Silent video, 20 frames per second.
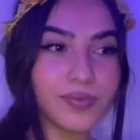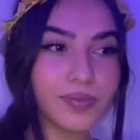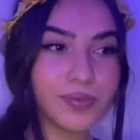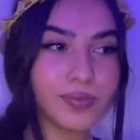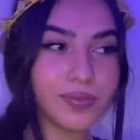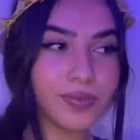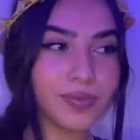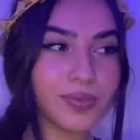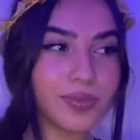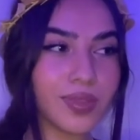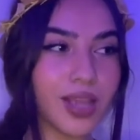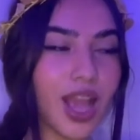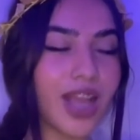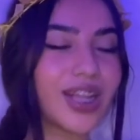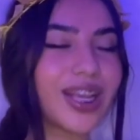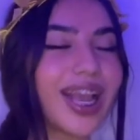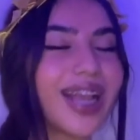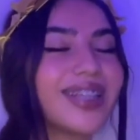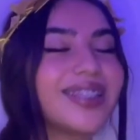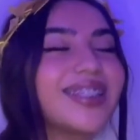I
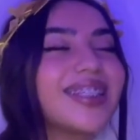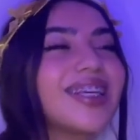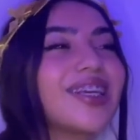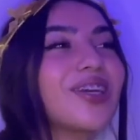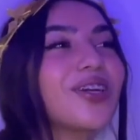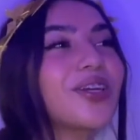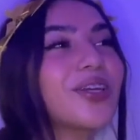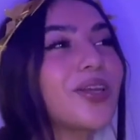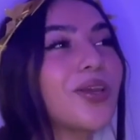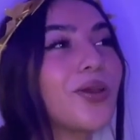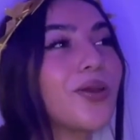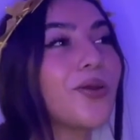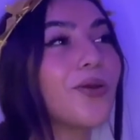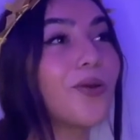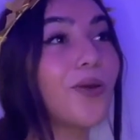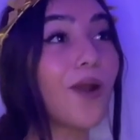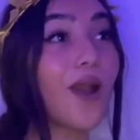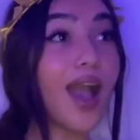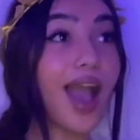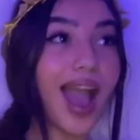can't hear you.
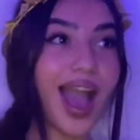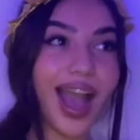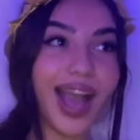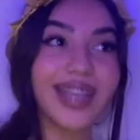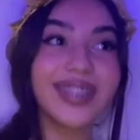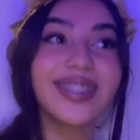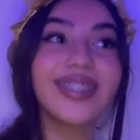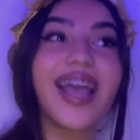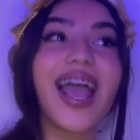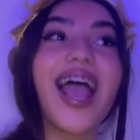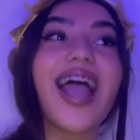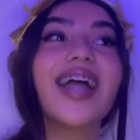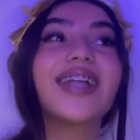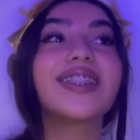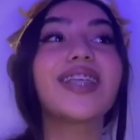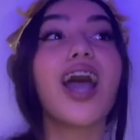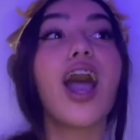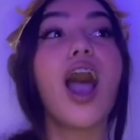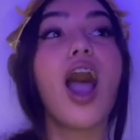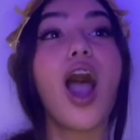I said,
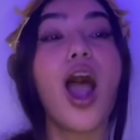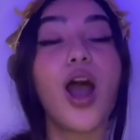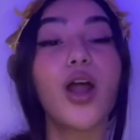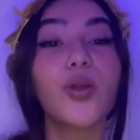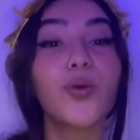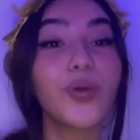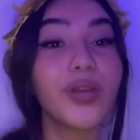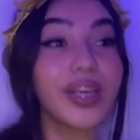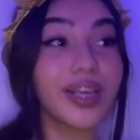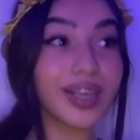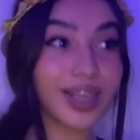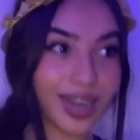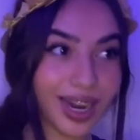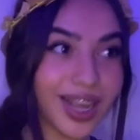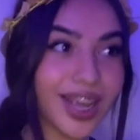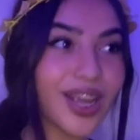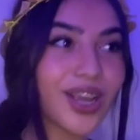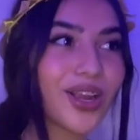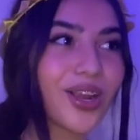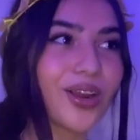Are we
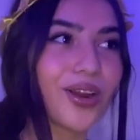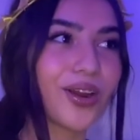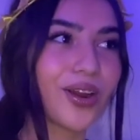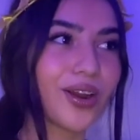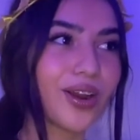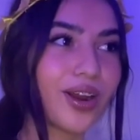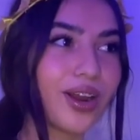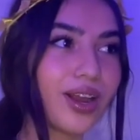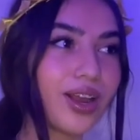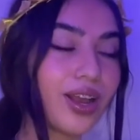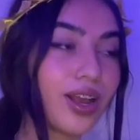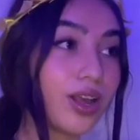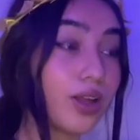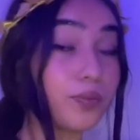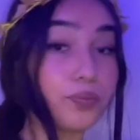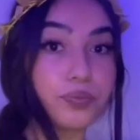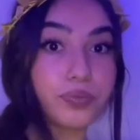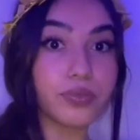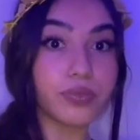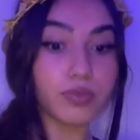clear? Yes,
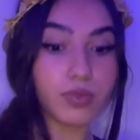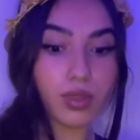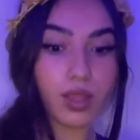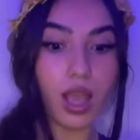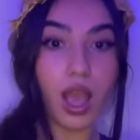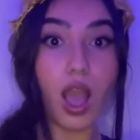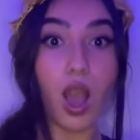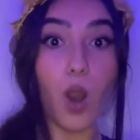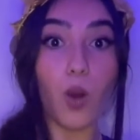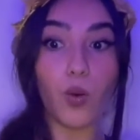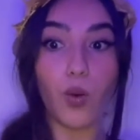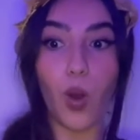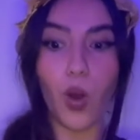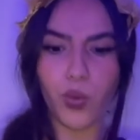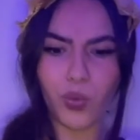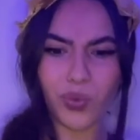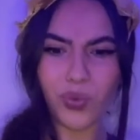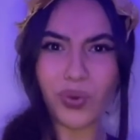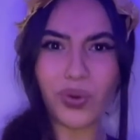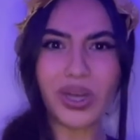sir. Oh, oh,
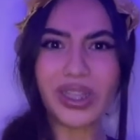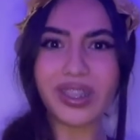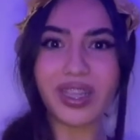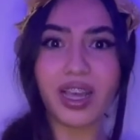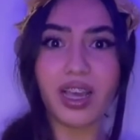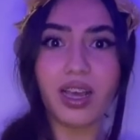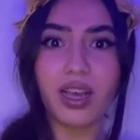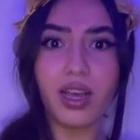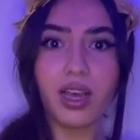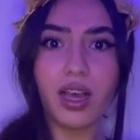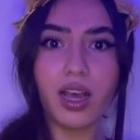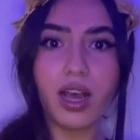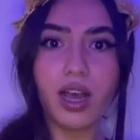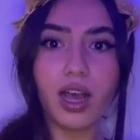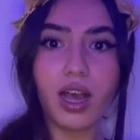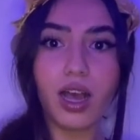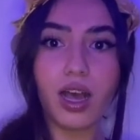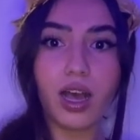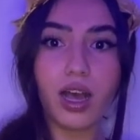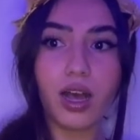what the? Oh, so-
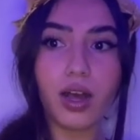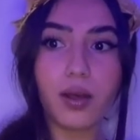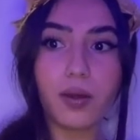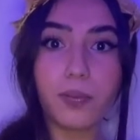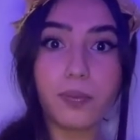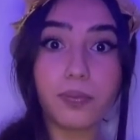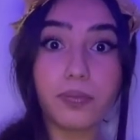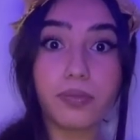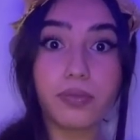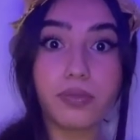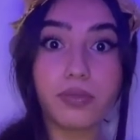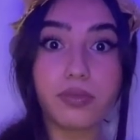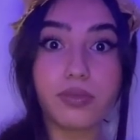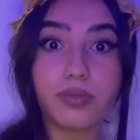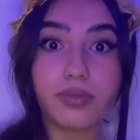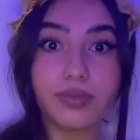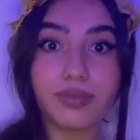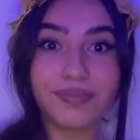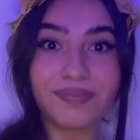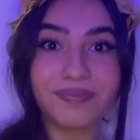sorry, sir. I
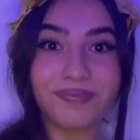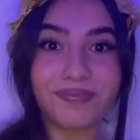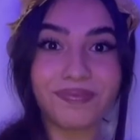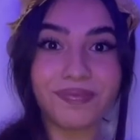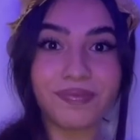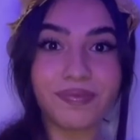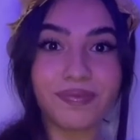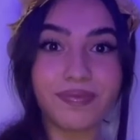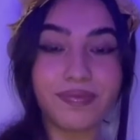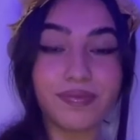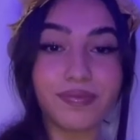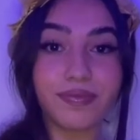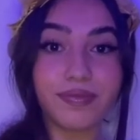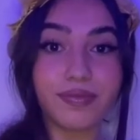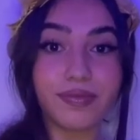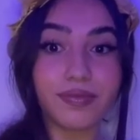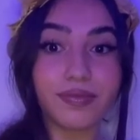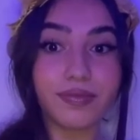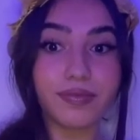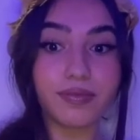just, I didn't know if that
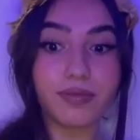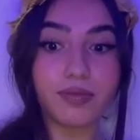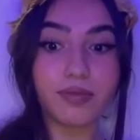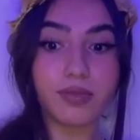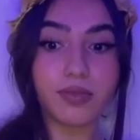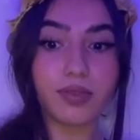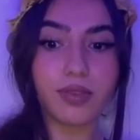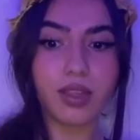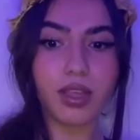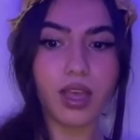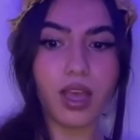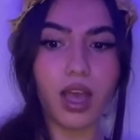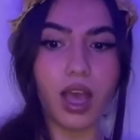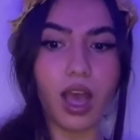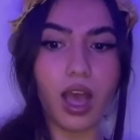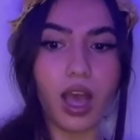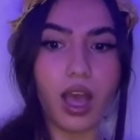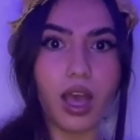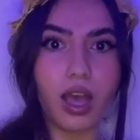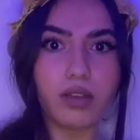was a me or
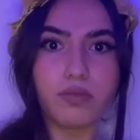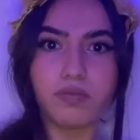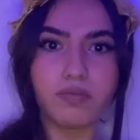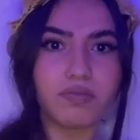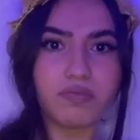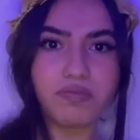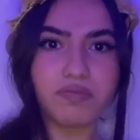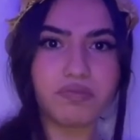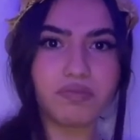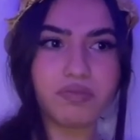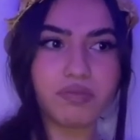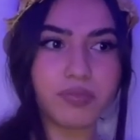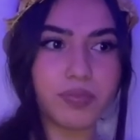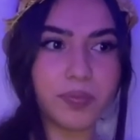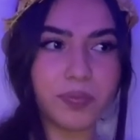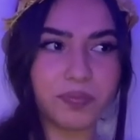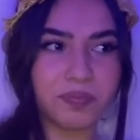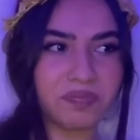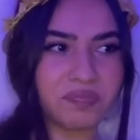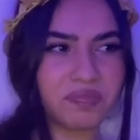just, you, you know,
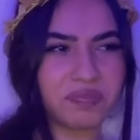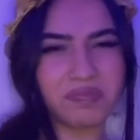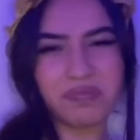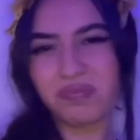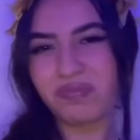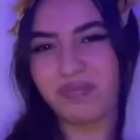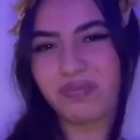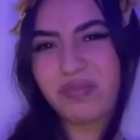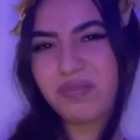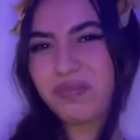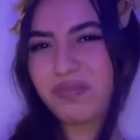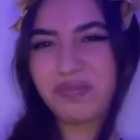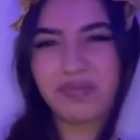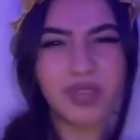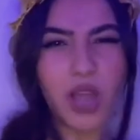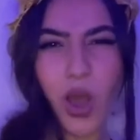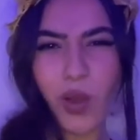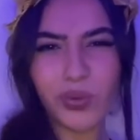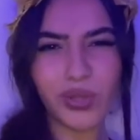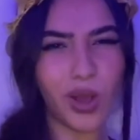you doing a. Uh, no,
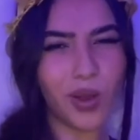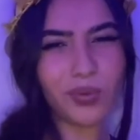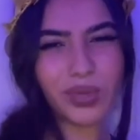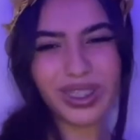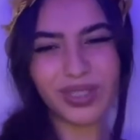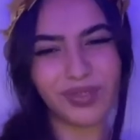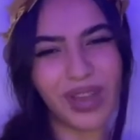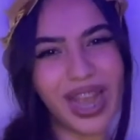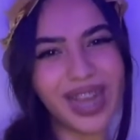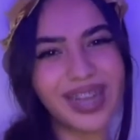it's fine